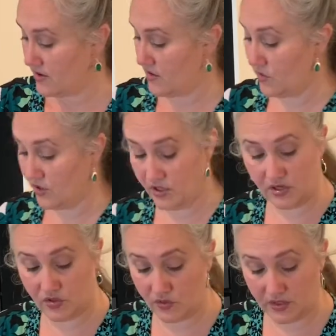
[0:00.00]
or you can
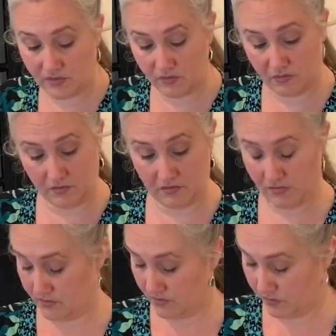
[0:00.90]
do it
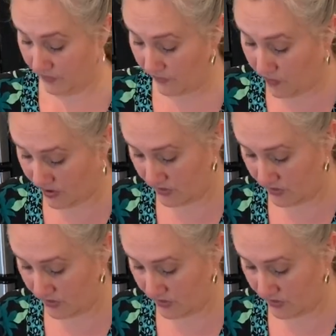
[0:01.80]
before you